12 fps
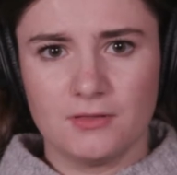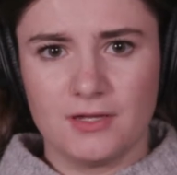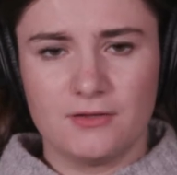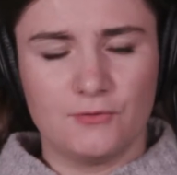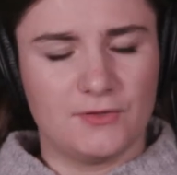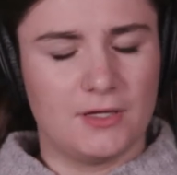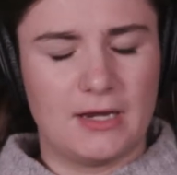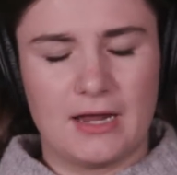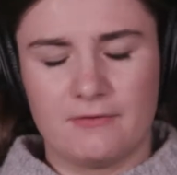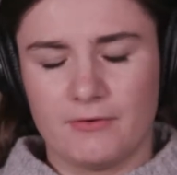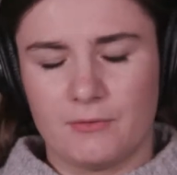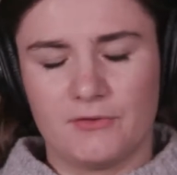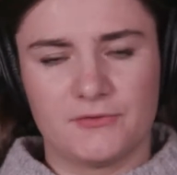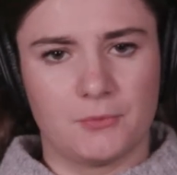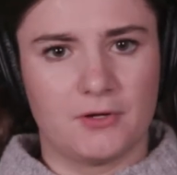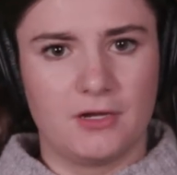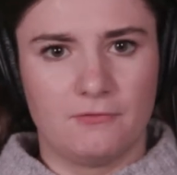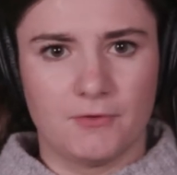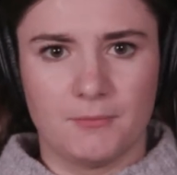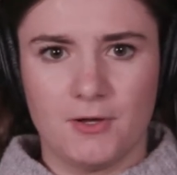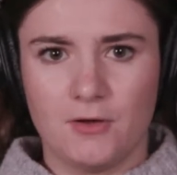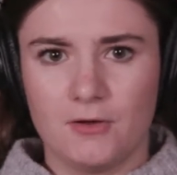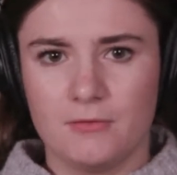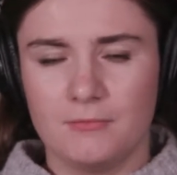like you said, everyone's working from
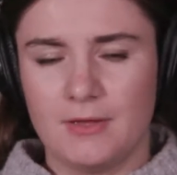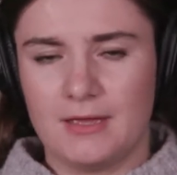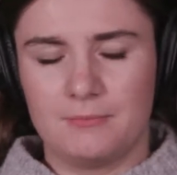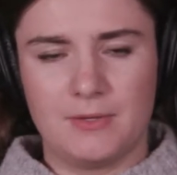home.